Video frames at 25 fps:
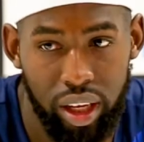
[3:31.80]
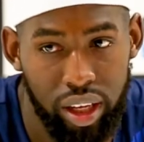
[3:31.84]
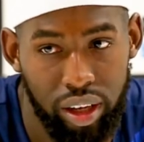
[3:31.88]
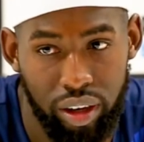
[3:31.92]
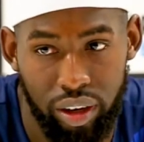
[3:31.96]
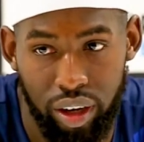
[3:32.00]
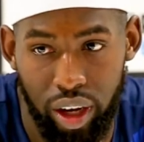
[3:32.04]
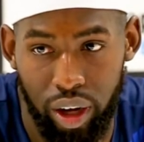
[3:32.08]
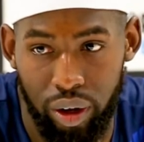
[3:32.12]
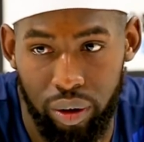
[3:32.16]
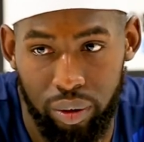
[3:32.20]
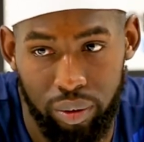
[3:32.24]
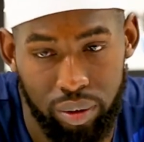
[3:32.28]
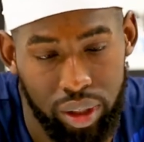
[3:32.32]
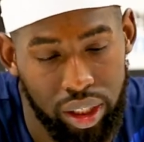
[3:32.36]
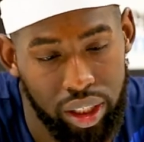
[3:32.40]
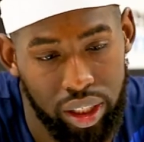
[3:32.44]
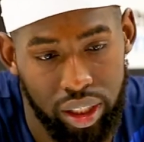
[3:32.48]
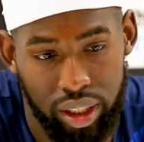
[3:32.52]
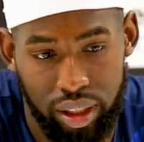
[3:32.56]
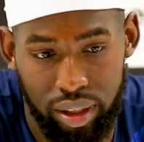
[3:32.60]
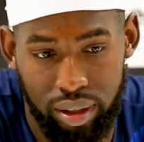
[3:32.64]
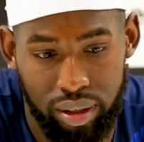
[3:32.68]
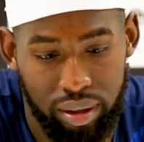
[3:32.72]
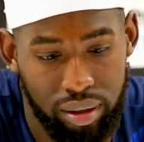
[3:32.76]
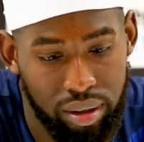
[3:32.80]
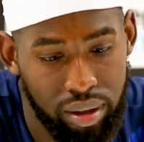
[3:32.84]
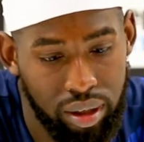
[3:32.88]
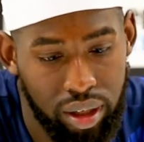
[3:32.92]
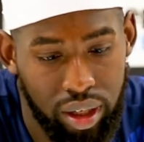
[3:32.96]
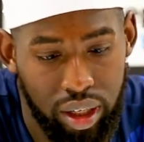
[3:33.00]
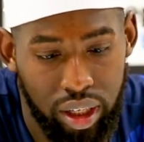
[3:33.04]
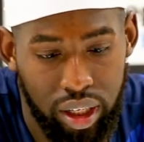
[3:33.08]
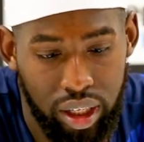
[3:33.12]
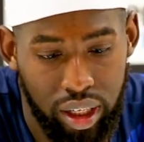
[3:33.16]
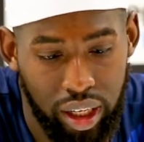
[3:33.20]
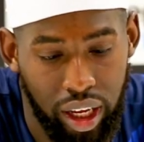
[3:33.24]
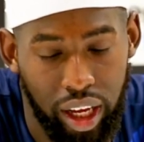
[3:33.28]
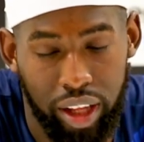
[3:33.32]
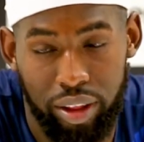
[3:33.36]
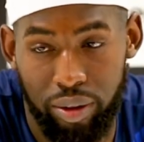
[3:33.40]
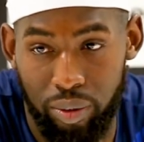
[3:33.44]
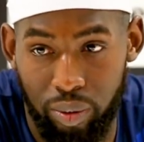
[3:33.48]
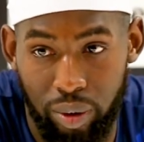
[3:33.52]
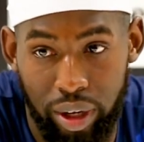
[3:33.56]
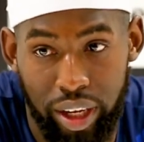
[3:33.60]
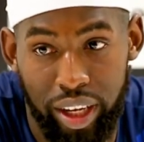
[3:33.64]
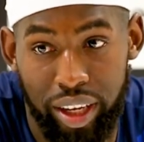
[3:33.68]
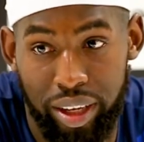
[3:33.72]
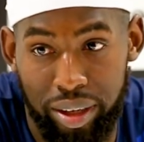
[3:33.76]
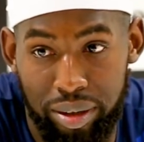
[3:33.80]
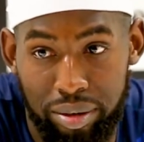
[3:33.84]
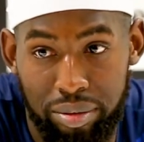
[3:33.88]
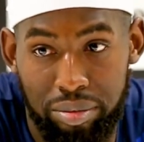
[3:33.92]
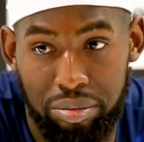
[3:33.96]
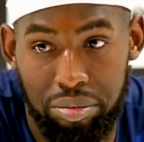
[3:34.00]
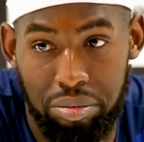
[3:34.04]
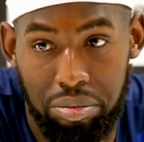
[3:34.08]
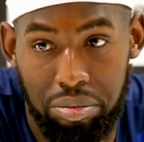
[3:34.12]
you know, we just got the win.